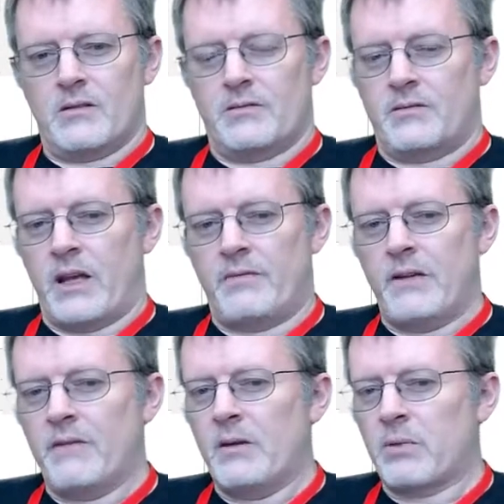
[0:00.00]
10,
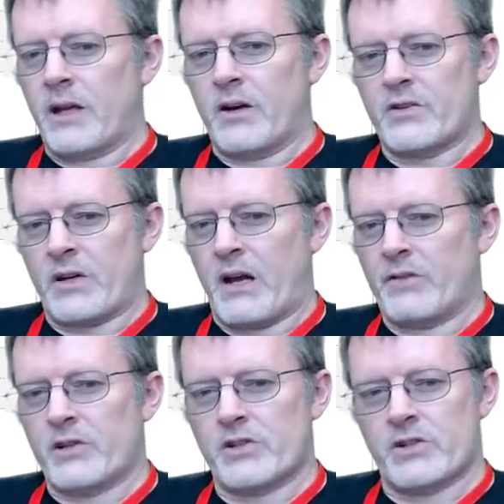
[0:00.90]
15 players are
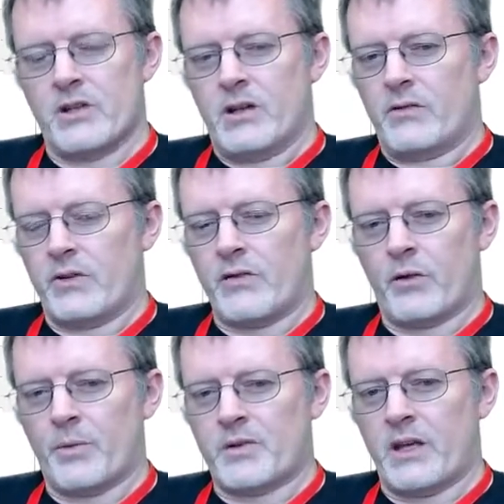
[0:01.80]
average free throw
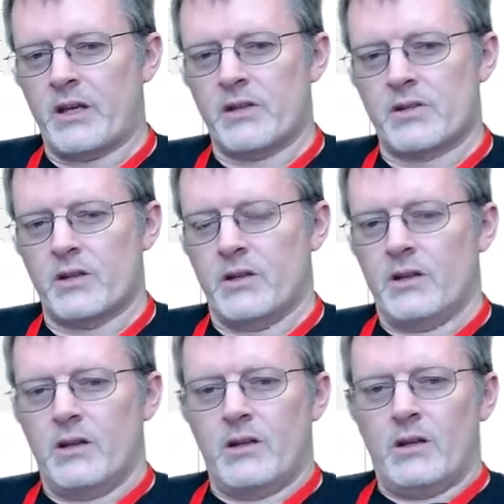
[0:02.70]
percentage.
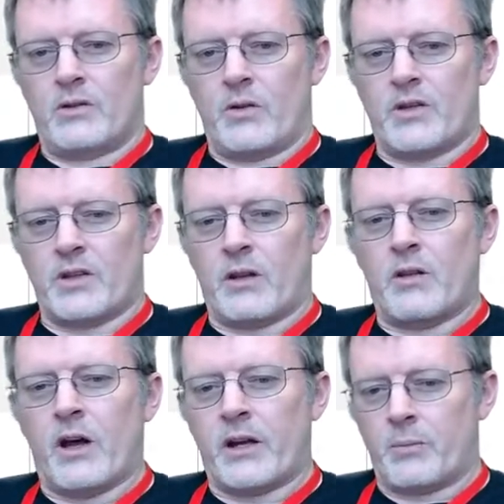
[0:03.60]
So this is a
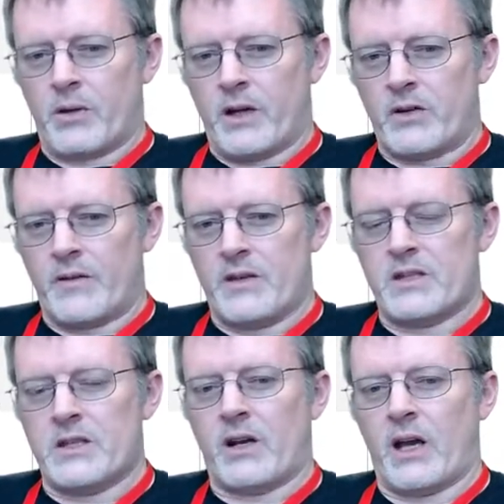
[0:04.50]
lot of players at these
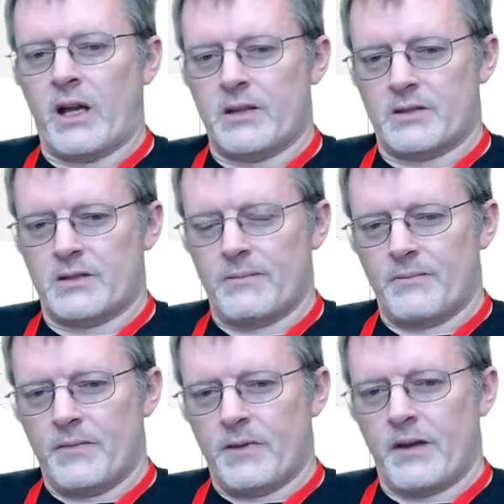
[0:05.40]
different heights
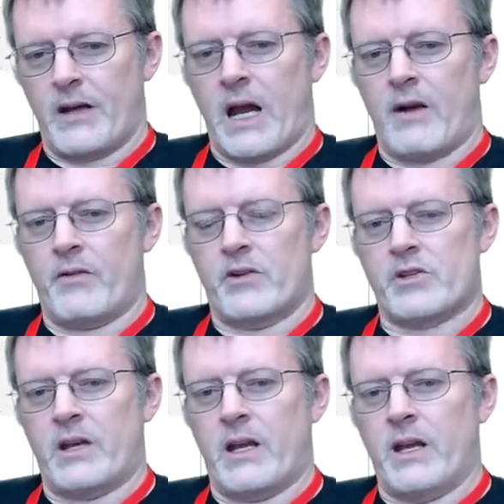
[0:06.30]
that I
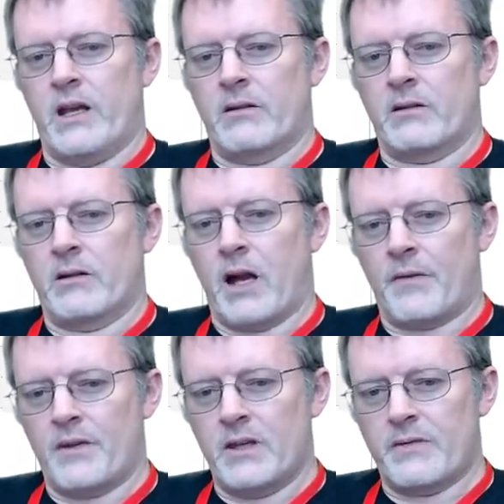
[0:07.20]
averaged and got
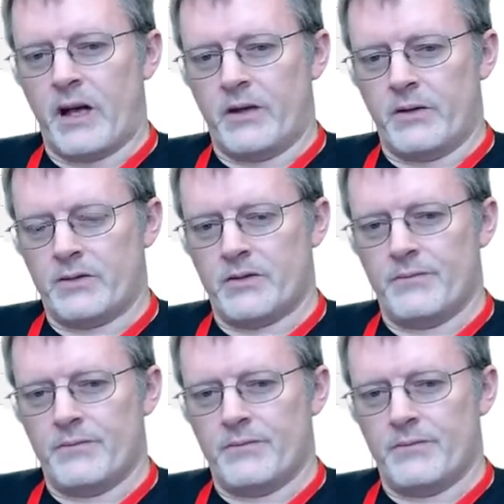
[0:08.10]
these values.